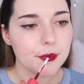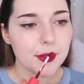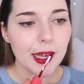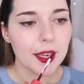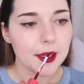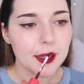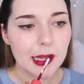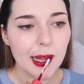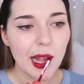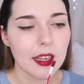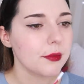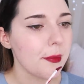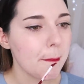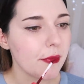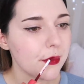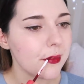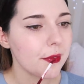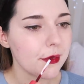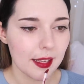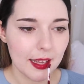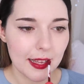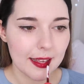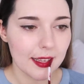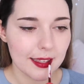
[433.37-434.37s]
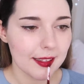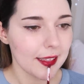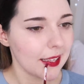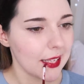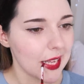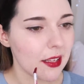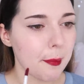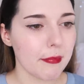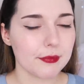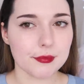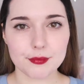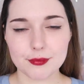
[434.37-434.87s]
depending on how you
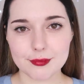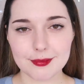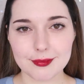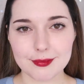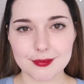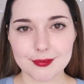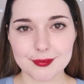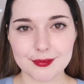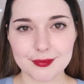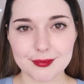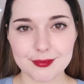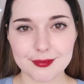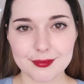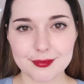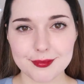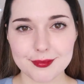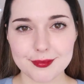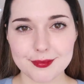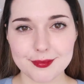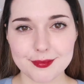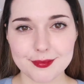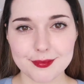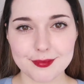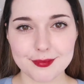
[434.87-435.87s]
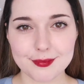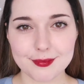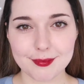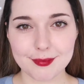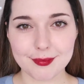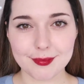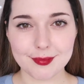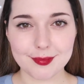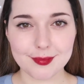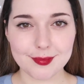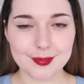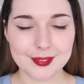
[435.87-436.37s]
see and judge your colours.
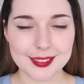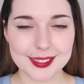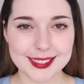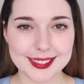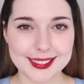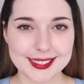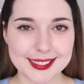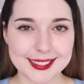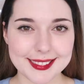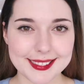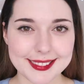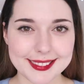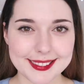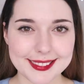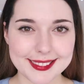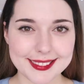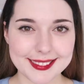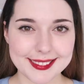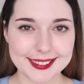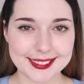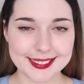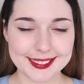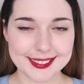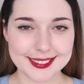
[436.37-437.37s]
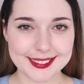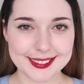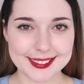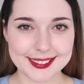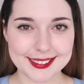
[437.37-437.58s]
This is another milk